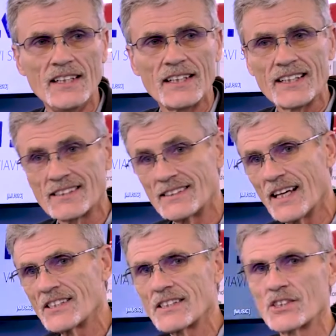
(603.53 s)
this
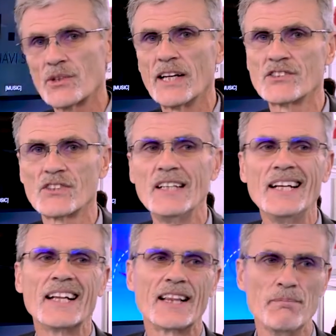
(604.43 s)
doesn't address
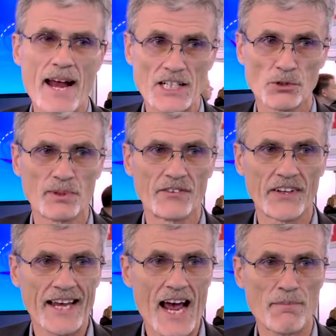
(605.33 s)
the management of the
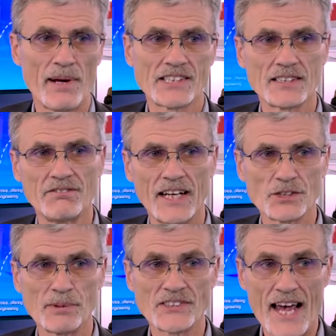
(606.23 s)
CapEx
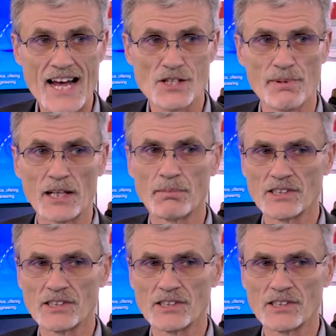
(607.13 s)
investment aspect.